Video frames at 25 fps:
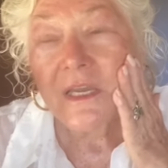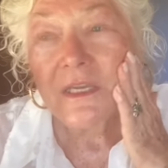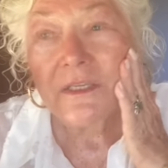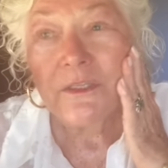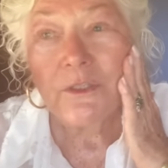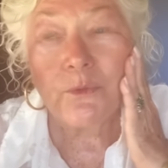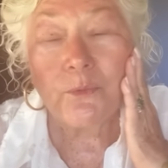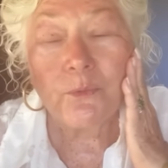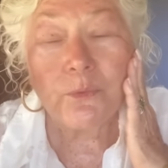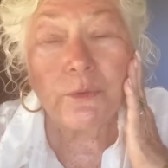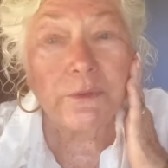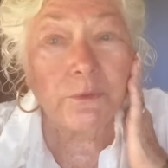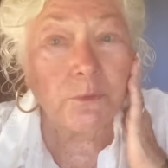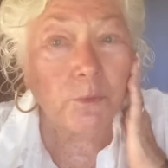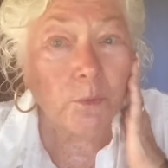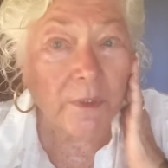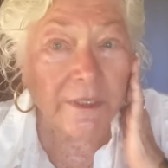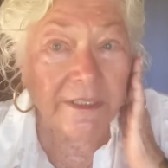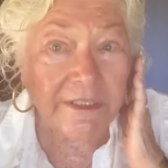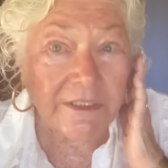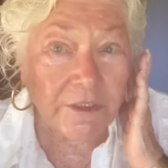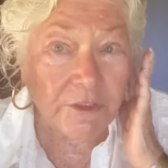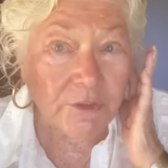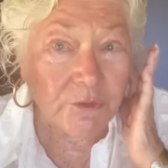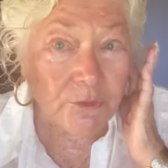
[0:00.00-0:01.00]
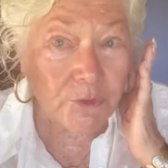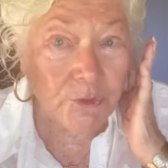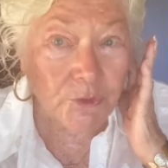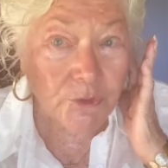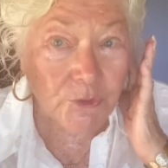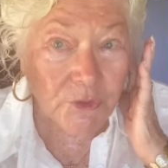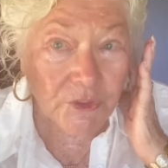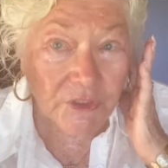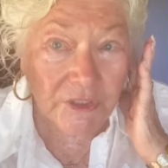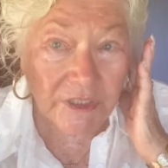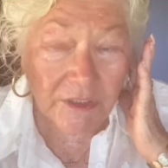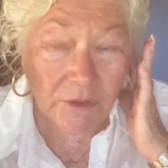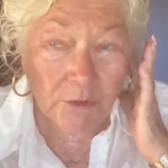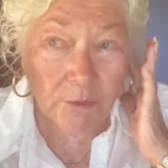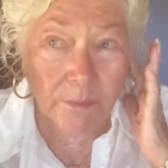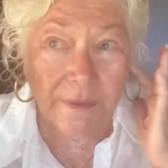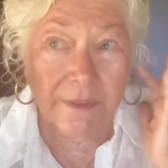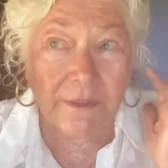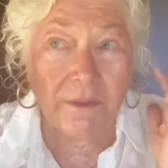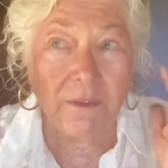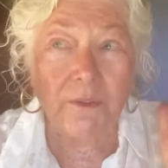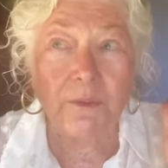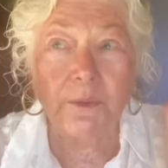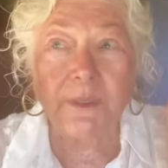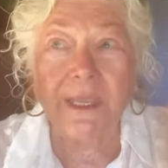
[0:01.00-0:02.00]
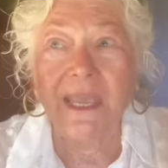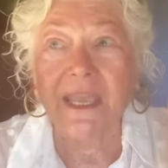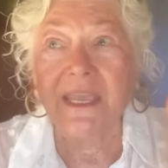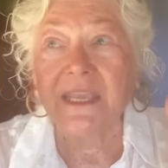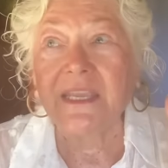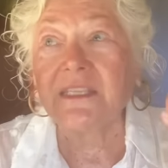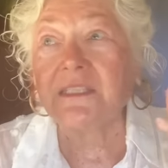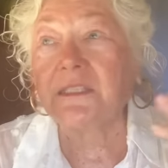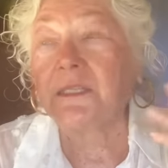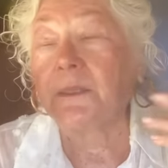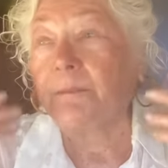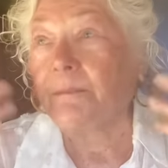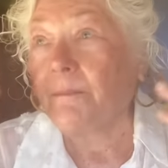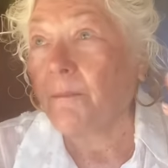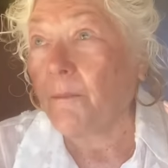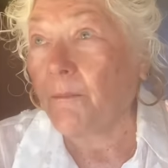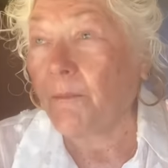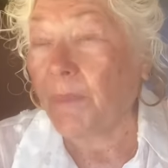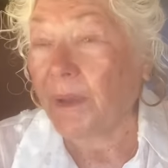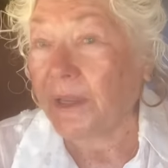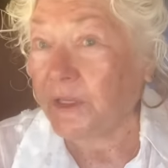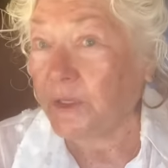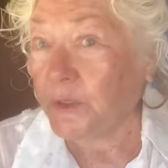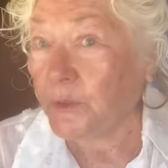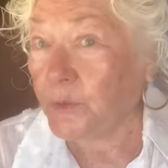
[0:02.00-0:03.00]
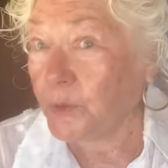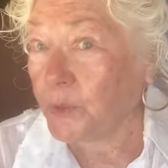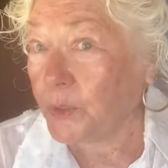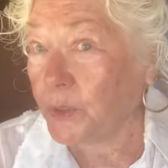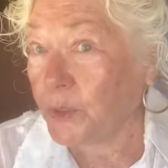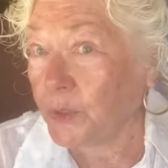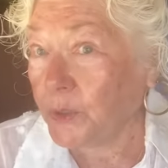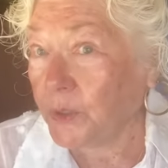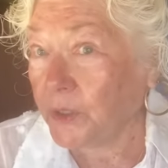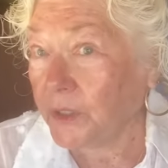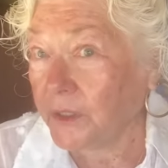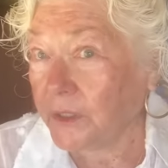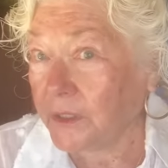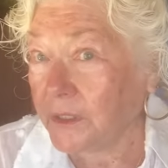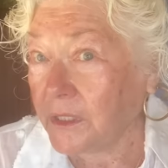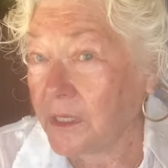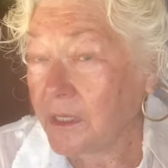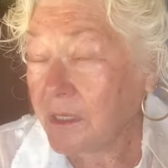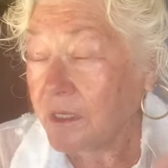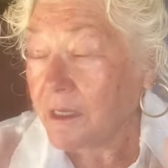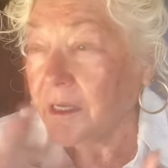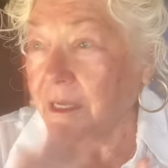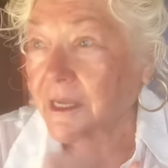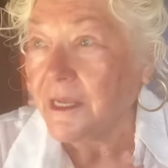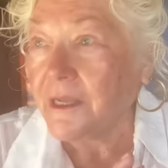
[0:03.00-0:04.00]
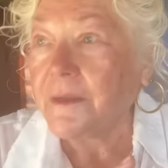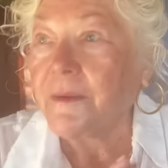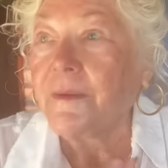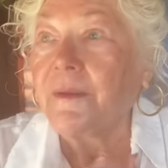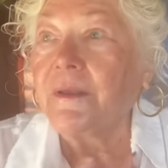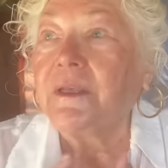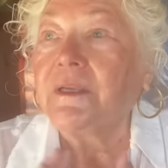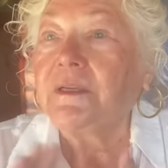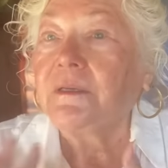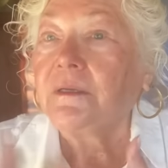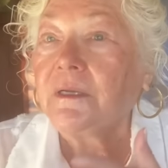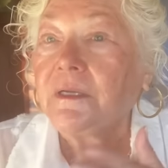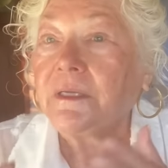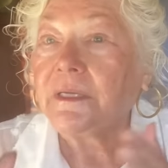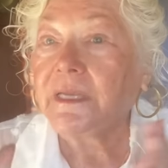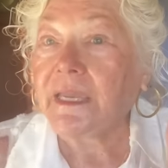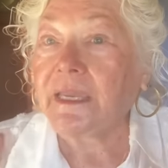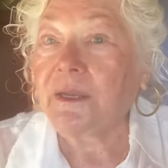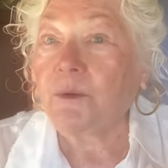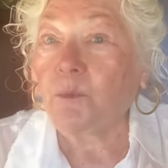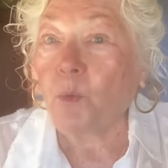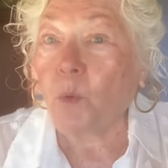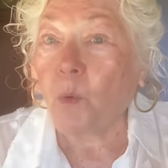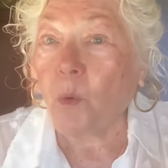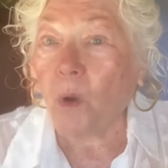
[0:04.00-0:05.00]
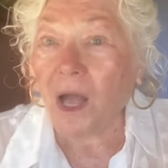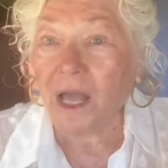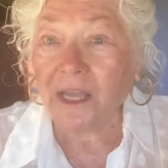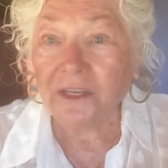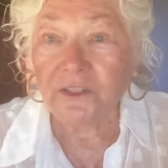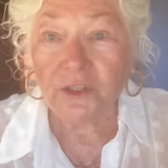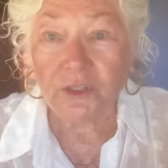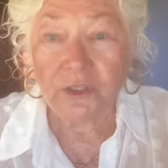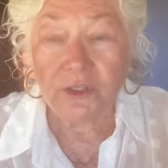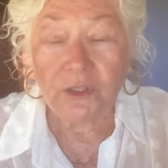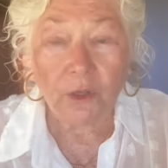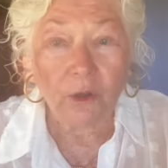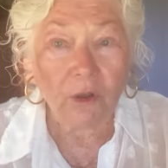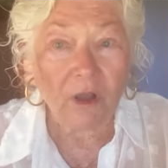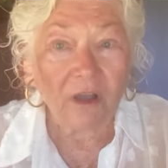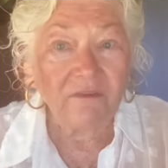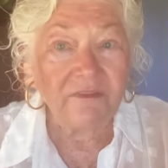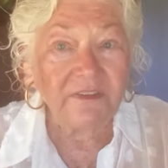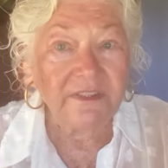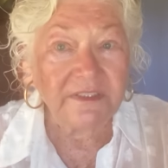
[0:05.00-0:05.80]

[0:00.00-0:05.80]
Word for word: You wouldn't want to use your silk pillowcase, but you could. It washes off.